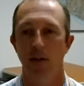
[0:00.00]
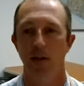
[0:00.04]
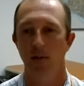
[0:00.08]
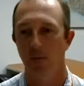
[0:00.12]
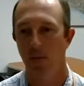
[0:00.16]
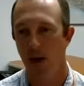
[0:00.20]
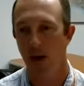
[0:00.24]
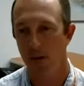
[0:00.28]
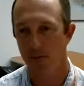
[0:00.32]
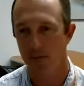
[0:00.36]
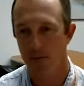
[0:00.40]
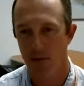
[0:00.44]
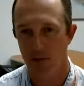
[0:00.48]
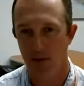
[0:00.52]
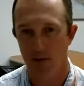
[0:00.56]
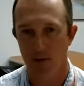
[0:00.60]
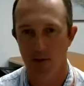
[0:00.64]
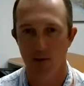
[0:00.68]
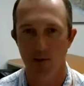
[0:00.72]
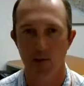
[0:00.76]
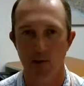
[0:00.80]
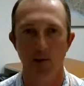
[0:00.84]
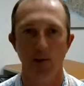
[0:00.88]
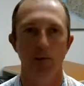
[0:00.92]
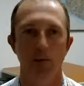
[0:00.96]
The map's going to
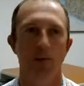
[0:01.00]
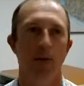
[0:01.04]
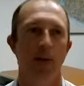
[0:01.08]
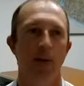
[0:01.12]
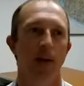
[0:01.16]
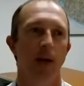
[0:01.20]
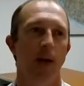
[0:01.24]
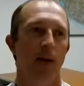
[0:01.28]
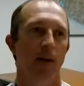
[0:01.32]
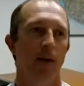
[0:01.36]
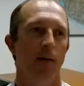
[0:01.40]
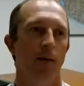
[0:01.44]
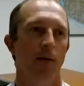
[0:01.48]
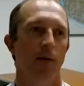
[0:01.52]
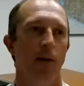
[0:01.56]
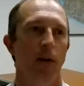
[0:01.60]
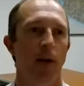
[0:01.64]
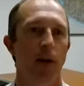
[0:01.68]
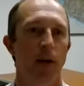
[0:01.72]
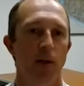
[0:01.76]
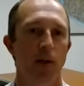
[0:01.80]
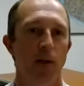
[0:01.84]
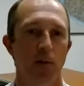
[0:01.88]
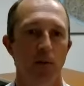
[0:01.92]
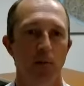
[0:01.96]
zoom to that
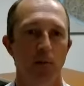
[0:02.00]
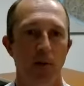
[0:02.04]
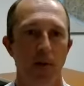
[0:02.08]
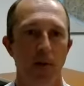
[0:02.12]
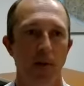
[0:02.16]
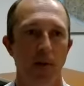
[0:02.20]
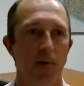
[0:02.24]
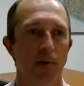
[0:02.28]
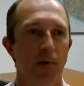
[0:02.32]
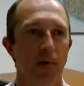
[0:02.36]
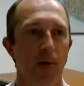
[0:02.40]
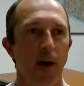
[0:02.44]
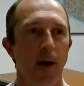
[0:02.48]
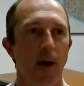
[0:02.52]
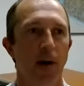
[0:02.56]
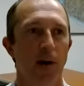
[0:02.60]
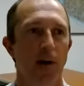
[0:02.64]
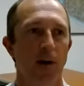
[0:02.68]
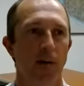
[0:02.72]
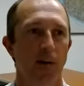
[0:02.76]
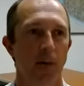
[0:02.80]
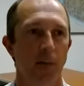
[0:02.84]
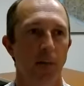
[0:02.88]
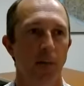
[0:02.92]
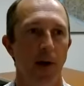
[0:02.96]
location, put a little dot
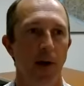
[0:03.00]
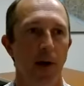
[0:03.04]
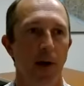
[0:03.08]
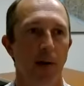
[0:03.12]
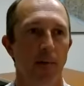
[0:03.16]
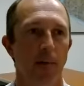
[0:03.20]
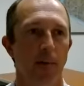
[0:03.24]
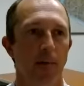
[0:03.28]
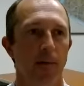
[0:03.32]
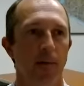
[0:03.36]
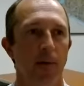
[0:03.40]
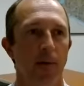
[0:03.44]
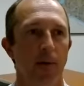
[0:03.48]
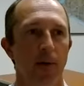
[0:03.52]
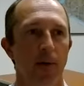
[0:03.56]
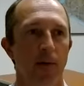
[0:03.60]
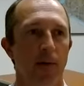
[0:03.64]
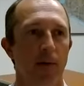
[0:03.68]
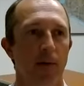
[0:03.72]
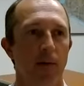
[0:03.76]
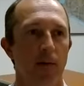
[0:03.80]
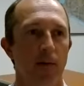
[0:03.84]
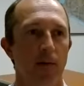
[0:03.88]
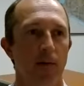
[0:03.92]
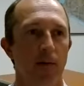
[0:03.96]
on the map.
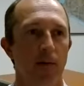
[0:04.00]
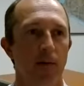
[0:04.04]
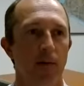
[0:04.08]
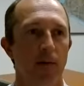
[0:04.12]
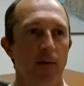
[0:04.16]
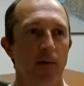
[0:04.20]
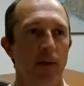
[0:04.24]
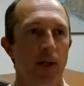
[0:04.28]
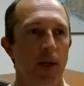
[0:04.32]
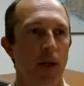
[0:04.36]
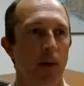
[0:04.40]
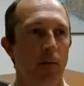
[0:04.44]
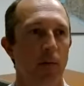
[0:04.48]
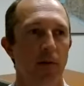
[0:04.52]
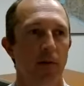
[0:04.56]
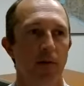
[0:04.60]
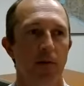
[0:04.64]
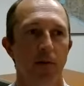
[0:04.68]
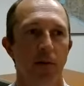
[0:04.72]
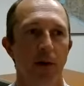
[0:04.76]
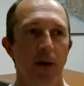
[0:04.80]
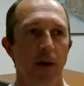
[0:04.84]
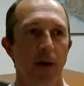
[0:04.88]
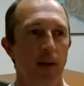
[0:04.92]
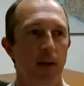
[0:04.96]
Same with
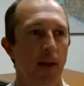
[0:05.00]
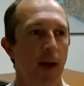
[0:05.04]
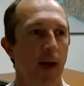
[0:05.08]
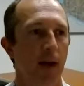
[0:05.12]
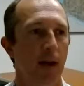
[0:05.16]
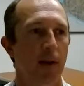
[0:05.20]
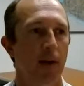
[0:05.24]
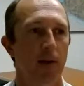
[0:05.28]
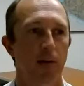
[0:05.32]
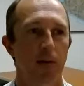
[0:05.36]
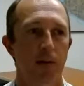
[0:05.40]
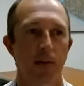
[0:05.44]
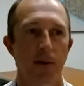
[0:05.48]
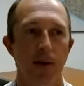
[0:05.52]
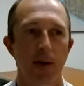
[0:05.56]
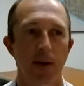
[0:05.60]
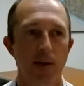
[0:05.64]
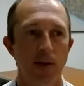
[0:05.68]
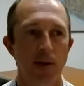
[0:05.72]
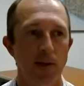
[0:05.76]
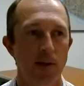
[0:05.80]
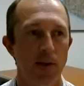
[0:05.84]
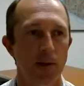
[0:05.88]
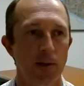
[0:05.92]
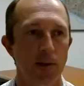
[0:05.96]
find latitude,
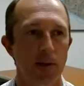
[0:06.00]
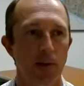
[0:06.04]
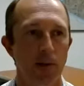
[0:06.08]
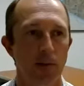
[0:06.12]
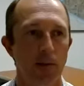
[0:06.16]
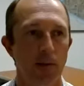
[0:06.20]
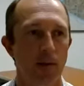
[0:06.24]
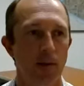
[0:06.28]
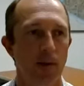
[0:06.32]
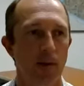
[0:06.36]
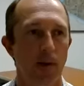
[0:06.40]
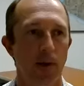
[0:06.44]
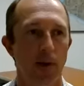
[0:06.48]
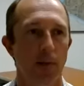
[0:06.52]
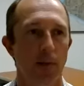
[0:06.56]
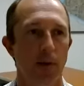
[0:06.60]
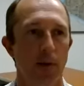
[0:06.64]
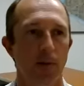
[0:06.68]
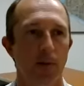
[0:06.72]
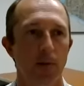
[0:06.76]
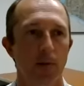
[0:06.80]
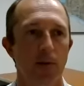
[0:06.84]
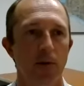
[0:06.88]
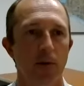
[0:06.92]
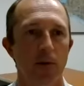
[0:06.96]
longitude. A lot of
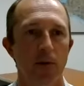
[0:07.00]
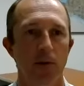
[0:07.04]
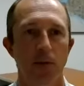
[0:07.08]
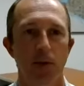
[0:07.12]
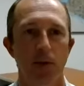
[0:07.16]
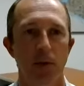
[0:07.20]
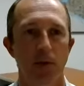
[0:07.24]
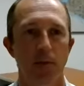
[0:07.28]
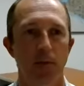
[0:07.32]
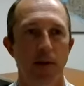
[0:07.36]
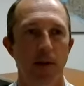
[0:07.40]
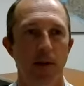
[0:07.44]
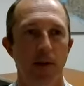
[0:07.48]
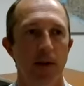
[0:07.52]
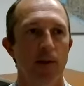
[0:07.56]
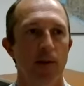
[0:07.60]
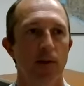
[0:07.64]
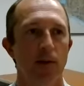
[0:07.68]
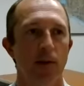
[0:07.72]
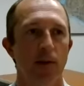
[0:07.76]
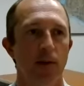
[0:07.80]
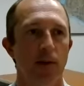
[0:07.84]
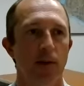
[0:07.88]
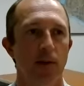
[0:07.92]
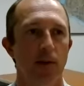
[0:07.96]
people are using
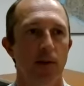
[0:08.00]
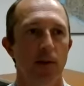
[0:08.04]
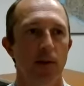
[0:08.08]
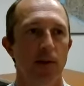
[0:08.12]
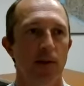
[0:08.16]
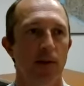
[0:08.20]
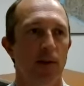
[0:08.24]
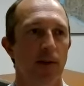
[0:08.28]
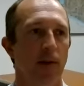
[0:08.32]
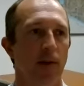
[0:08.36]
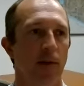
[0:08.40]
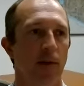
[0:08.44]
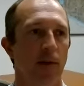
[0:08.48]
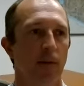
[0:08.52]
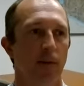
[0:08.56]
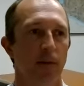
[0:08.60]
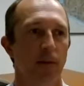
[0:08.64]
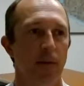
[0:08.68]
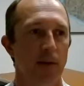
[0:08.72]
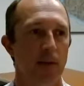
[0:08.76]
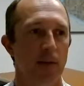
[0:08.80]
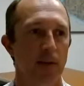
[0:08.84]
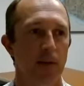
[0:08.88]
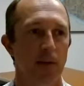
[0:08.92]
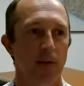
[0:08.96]
GPS units.
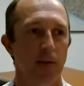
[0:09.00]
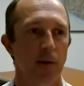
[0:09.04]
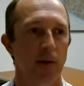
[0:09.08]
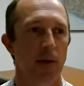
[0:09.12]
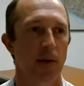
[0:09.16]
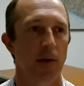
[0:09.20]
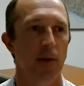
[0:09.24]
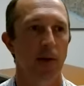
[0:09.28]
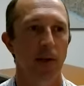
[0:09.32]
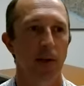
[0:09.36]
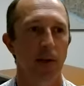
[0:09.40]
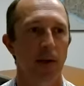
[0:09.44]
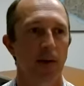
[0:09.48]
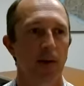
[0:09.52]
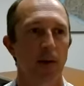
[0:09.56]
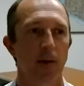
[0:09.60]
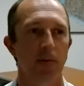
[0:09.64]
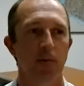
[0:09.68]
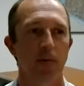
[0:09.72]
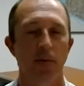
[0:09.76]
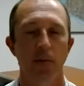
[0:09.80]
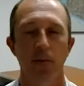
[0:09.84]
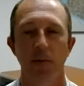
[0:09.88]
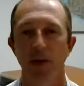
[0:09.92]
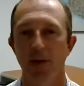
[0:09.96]
This is where you can enter
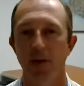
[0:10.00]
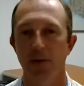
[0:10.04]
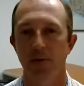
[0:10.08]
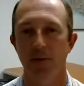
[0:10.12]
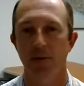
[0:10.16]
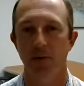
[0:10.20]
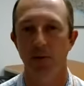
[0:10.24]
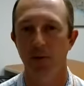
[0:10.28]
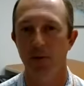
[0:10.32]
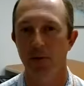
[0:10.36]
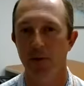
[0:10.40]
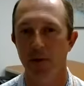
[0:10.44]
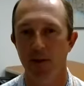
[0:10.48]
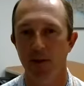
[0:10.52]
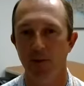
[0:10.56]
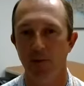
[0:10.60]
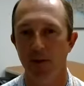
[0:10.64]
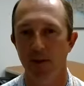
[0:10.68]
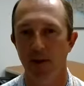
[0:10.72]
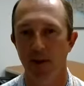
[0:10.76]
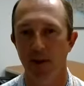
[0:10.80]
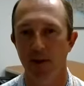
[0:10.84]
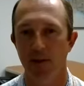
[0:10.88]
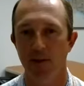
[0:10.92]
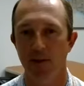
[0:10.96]
information from your
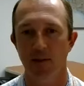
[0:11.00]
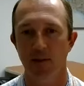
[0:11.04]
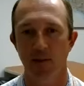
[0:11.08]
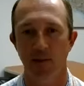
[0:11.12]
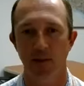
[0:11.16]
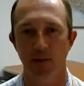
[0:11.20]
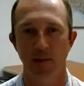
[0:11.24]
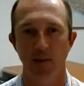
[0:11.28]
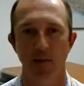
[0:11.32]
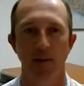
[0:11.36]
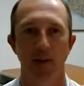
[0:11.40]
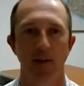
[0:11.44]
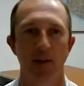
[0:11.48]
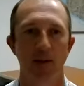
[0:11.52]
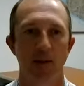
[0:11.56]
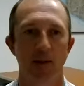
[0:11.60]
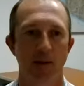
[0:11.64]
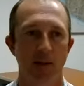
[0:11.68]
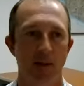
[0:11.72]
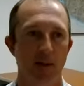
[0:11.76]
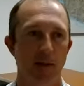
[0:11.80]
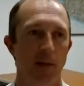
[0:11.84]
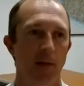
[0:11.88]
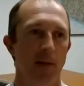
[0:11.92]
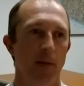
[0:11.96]
GPS and
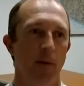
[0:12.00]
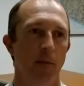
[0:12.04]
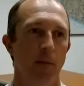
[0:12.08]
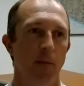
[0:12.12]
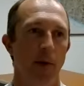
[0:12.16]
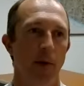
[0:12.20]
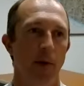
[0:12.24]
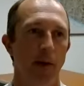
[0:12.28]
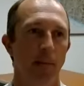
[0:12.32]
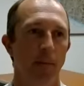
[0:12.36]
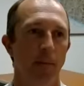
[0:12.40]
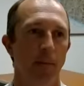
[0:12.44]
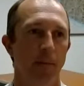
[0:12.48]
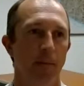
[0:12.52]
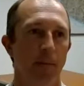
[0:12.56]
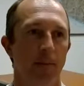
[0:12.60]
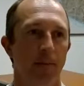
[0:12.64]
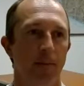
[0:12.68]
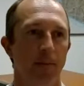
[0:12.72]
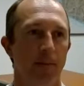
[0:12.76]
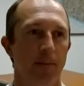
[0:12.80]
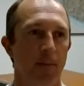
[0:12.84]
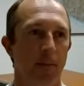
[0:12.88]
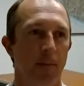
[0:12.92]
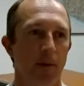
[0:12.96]
see it on the map.
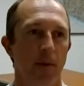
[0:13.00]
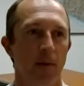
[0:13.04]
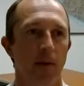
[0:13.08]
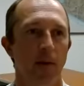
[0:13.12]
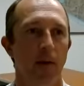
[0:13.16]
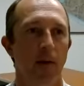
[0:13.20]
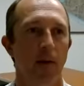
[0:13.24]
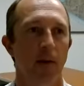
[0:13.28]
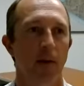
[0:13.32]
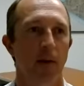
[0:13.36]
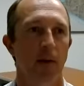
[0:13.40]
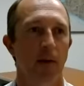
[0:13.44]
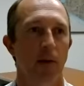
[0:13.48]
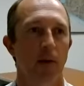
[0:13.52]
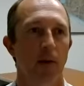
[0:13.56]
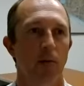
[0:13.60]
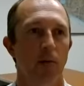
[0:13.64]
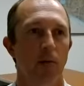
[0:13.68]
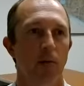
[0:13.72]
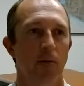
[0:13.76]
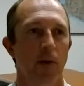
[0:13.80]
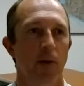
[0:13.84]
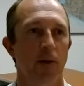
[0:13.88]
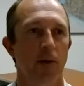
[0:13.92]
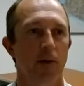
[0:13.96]

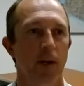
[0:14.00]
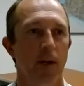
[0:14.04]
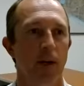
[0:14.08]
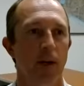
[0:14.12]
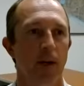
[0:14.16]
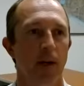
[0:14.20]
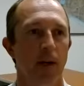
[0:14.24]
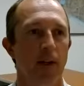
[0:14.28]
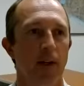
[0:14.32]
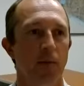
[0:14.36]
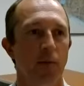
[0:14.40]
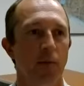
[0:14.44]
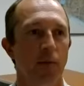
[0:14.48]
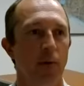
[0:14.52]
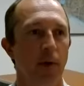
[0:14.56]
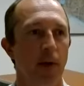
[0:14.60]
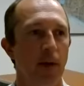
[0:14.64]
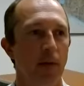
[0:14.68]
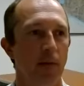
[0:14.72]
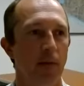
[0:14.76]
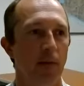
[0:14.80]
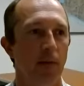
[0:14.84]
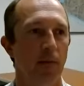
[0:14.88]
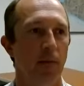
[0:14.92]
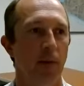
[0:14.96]
We've also got a nice
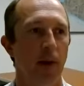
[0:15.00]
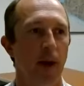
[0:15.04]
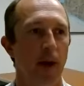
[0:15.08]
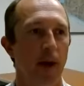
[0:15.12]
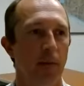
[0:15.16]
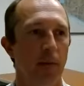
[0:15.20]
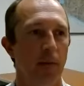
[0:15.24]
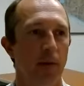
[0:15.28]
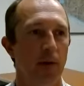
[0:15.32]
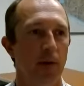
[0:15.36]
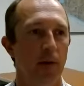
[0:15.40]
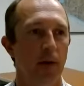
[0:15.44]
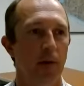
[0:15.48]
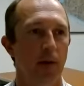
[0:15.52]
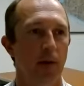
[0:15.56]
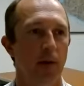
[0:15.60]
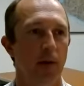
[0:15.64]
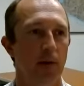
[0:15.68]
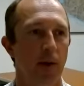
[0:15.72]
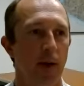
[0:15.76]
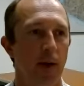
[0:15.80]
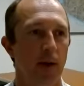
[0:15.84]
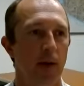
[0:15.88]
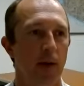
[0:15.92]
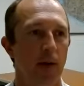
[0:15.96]
print map. You can
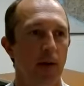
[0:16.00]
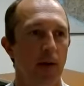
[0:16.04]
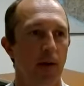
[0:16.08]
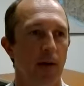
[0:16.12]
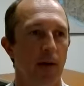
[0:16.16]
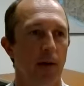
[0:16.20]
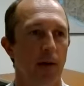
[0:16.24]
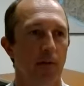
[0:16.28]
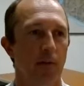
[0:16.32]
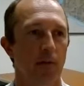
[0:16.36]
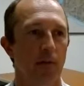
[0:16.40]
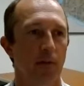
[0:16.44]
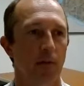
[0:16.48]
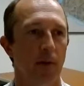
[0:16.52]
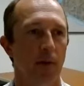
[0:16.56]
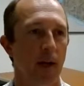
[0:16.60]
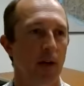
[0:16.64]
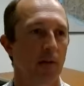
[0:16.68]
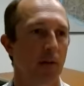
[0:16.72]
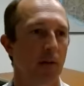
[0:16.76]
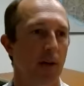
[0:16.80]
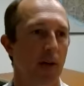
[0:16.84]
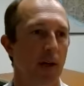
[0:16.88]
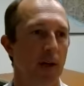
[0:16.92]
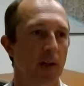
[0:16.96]
create a kind
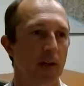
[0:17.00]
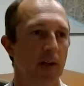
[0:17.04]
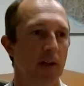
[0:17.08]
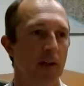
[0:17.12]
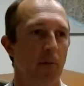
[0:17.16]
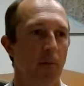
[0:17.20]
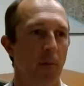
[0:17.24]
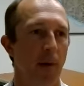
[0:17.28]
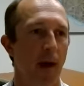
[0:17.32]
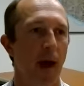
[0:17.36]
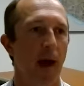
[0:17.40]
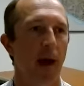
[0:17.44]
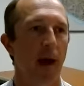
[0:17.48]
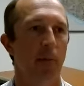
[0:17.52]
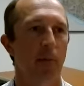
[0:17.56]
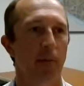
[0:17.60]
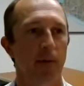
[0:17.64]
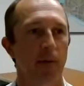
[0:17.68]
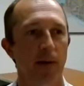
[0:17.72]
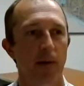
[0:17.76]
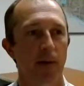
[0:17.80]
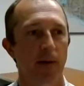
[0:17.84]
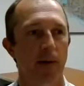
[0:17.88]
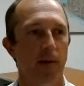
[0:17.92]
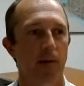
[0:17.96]
of a custom map.
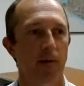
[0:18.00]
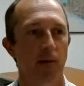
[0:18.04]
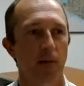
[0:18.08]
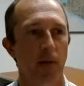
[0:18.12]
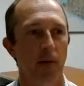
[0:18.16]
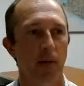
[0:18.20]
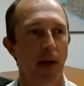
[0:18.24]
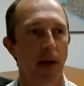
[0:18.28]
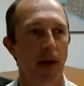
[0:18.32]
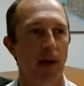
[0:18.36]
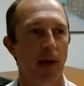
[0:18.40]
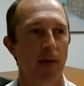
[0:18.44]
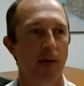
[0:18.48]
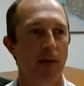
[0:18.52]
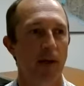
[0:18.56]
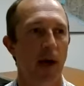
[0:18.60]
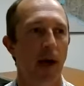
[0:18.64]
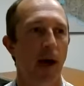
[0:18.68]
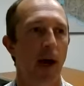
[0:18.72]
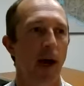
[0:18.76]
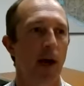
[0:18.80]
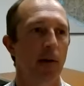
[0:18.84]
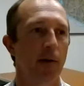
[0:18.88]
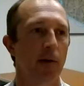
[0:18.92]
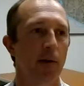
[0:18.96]
You can add a
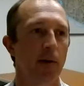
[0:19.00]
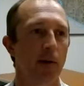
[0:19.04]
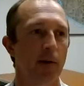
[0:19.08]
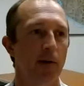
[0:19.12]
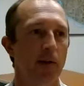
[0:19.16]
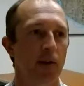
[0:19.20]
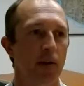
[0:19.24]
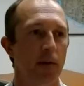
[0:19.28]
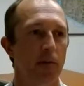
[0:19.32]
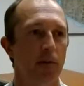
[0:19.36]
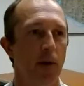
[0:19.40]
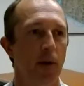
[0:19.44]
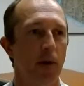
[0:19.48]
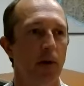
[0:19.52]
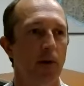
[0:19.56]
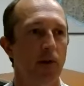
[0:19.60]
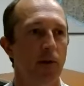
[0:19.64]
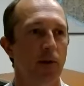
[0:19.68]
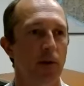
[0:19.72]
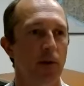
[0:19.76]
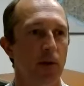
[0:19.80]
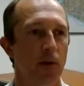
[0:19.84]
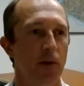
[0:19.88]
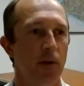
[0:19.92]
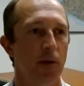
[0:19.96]
title and some notes
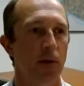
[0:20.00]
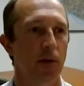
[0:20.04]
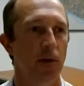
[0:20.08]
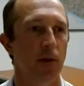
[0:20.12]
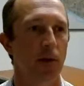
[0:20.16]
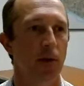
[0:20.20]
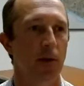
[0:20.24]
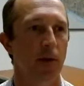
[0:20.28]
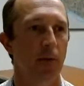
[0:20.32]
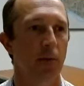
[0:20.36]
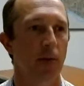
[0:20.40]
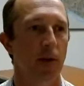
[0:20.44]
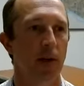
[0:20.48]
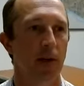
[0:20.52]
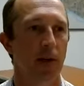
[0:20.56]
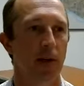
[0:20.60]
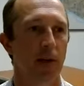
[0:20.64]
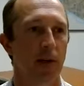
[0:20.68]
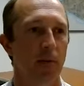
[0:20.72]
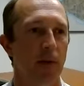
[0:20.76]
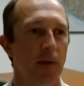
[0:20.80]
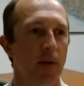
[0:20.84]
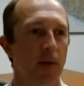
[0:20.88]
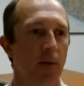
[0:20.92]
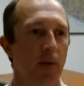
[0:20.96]
to it. You can pick the
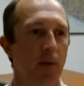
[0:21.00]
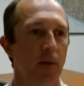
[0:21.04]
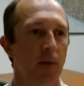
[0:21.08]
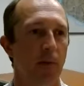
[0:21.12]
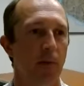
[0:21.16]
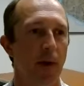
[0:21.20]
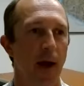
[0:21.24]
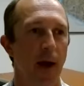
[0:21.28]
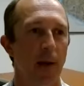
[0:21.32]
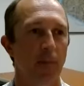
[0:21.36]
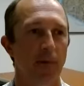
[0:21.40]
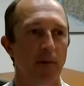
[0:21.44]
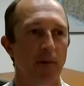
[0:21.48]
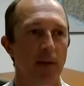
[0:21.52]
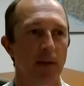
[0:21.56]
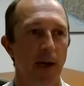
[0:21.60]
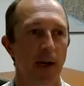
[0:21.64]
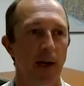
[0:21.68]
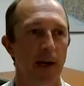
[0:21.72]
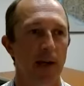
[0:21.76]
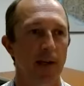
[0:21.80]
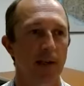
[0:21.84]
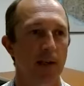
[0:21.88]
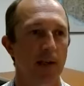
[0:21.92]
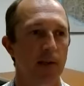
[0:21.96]
different map
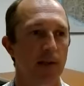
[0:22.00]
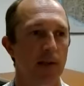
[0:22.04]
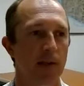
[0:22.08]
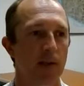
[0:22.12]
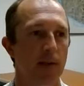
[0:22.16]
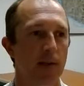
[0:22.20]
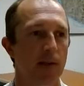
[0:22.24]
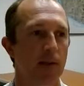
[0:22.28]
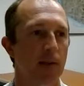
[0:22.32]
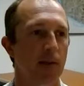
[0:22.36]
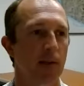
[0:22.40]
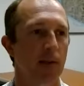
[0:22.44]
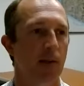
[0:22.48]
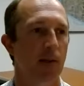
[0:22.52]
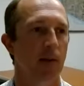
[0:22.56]
sizes.